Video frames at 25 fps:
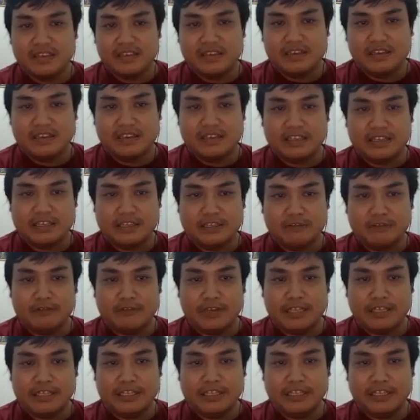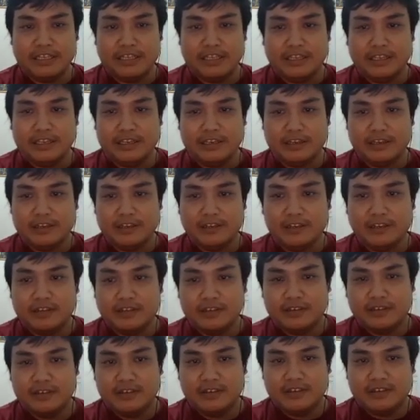And as you can see here,
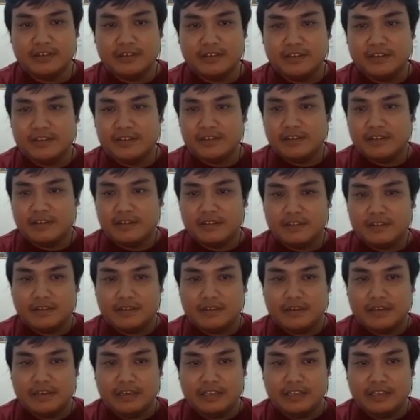in